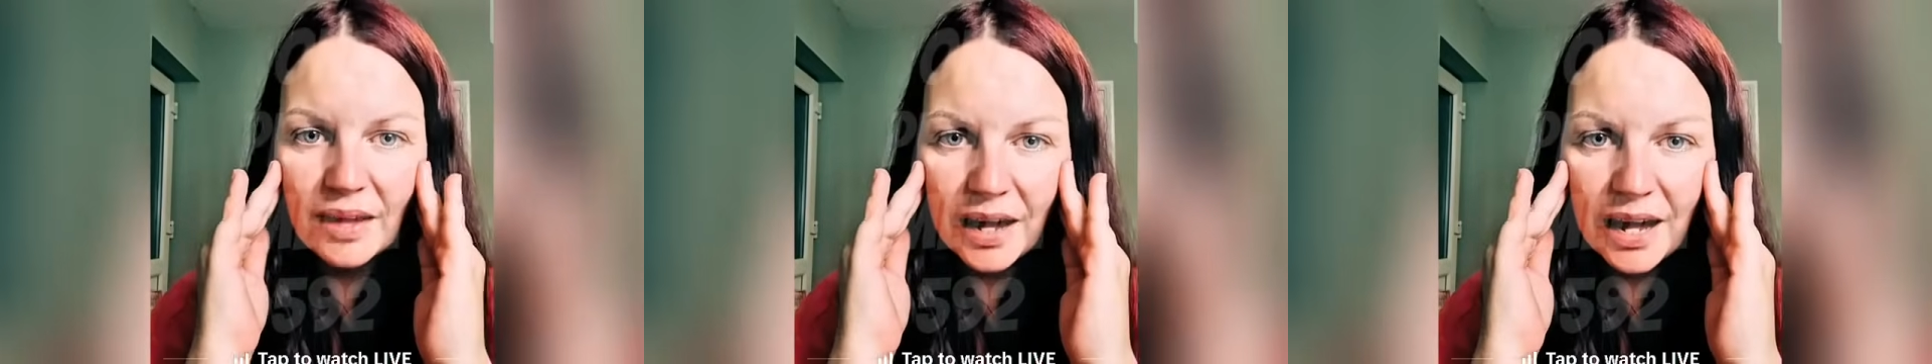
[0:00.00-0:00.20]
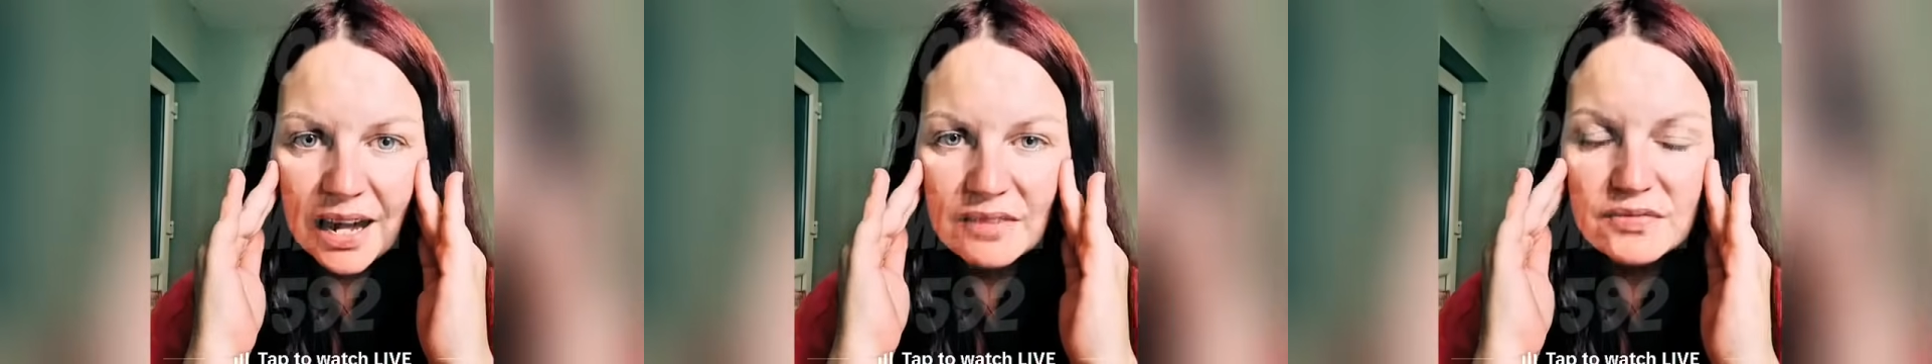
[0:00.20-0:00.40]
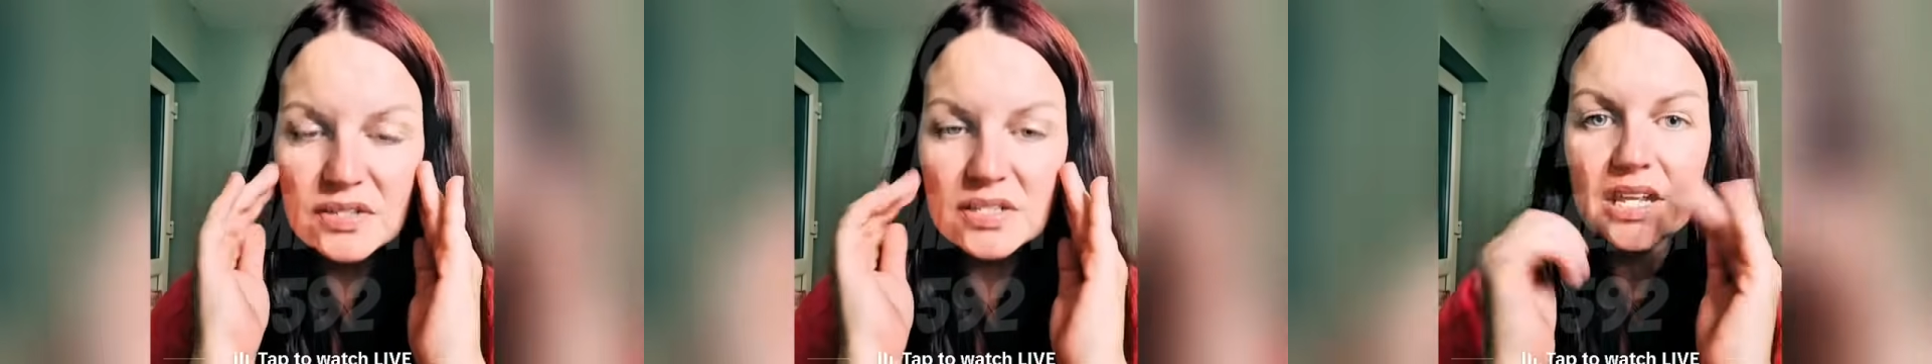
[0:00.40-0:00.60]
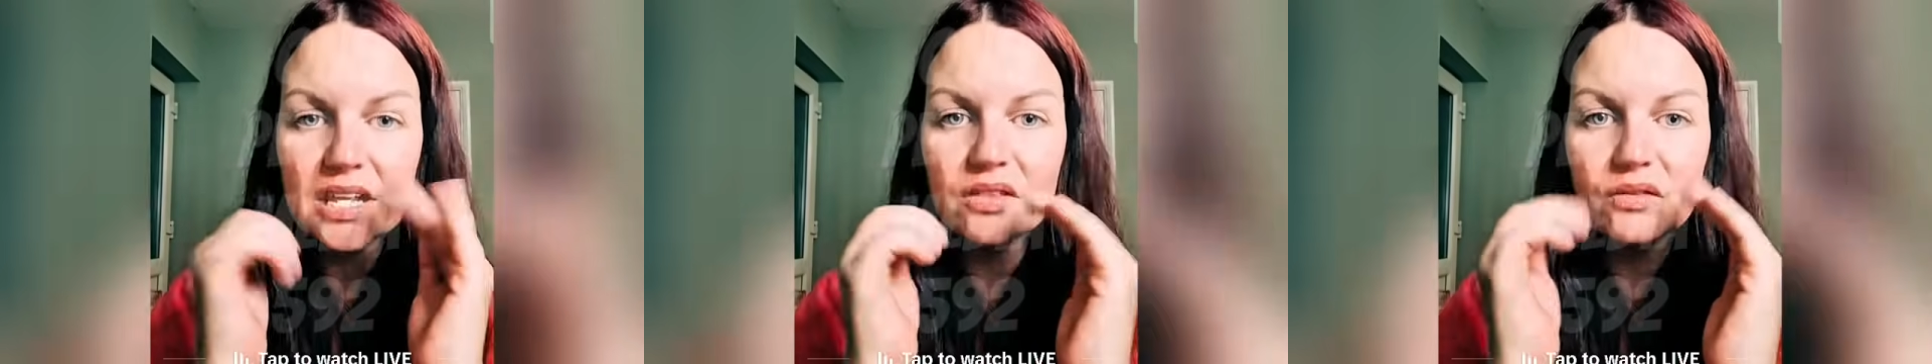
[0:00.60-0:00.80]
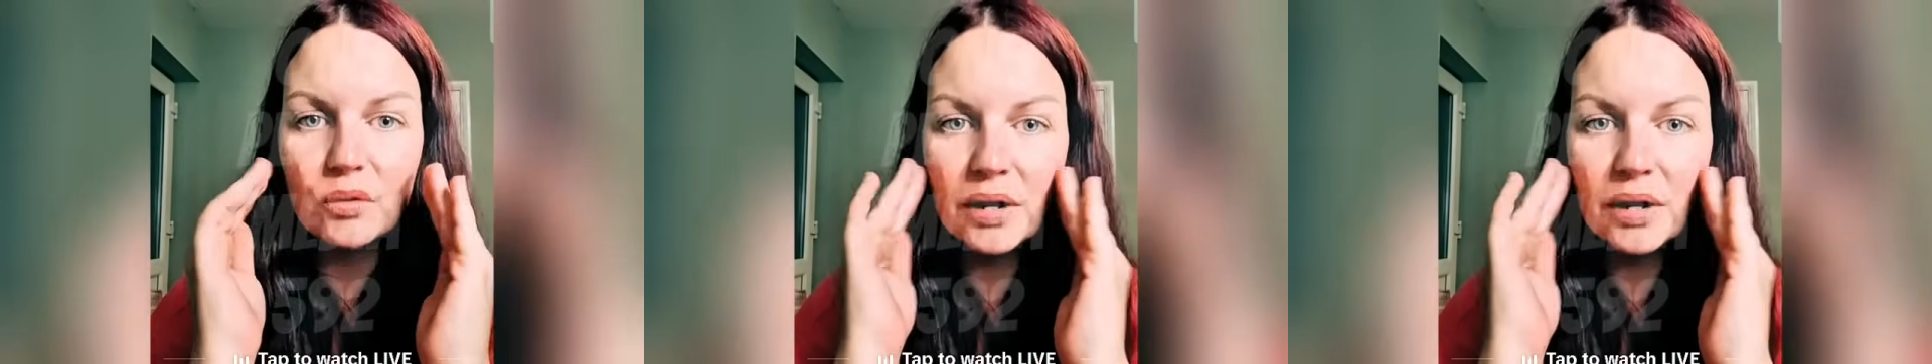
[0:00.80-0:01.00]
I have to
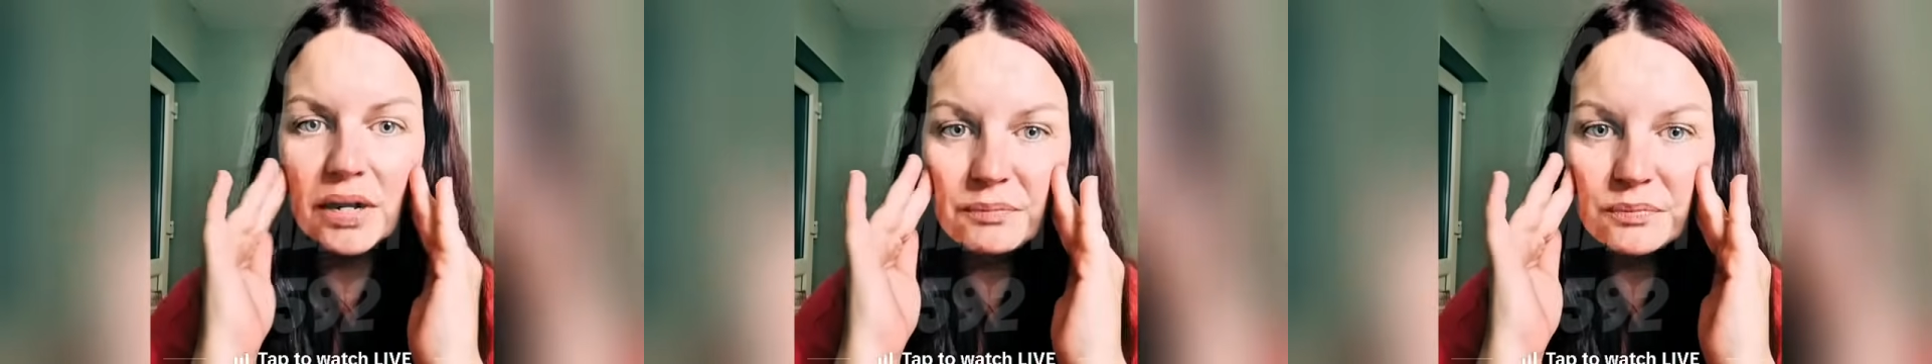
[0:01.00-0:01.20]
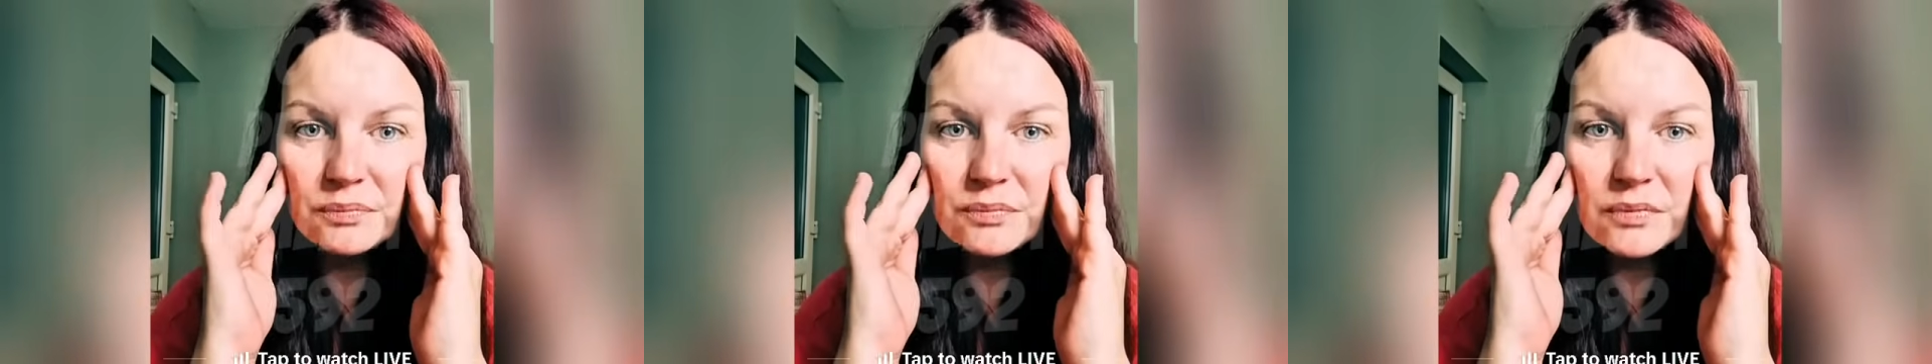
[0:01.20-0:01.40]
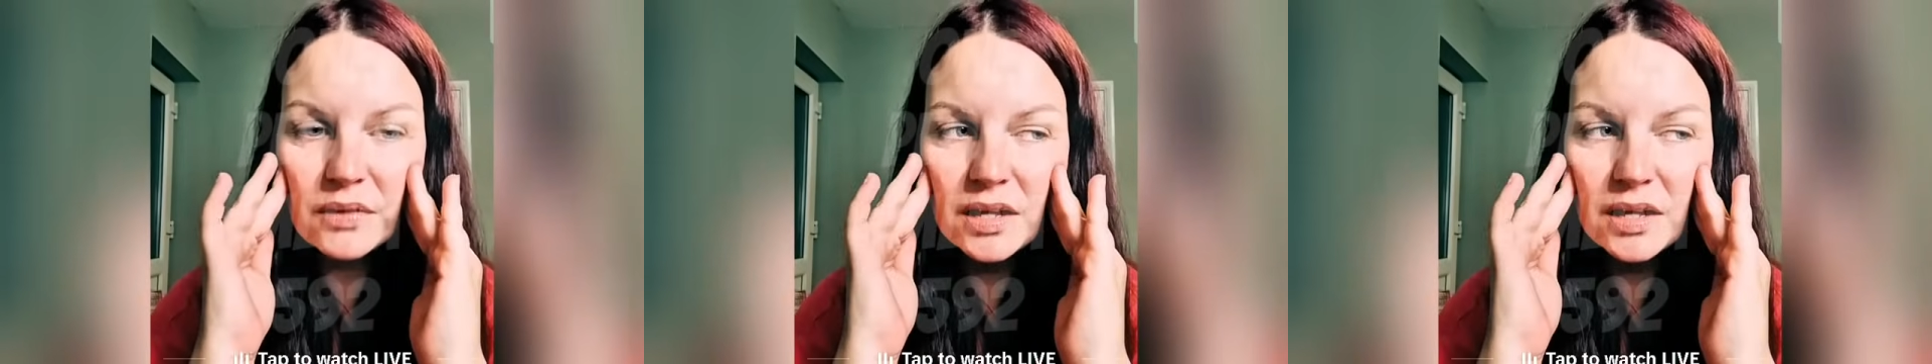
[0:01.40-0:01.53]
sit through it,